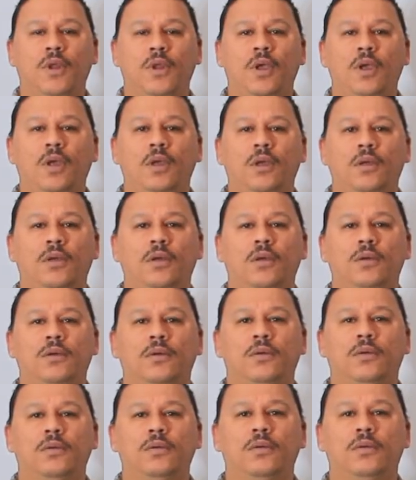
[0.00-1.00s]

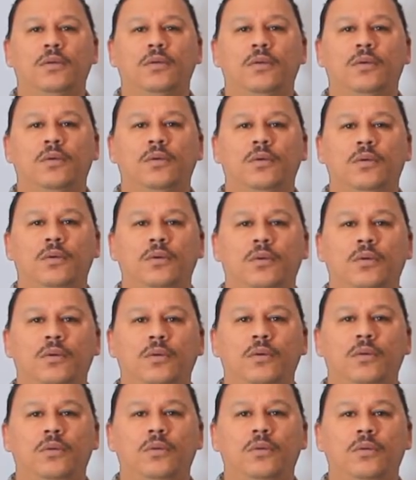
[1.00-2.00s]

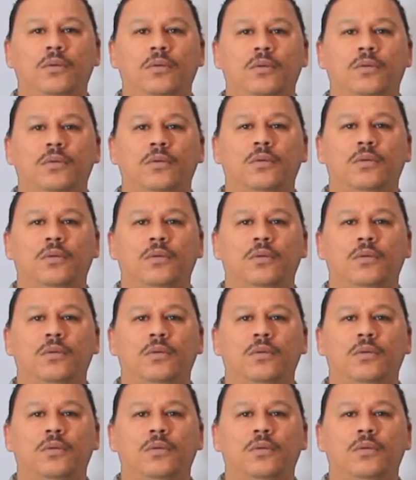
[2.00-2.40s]
Nobody speaks.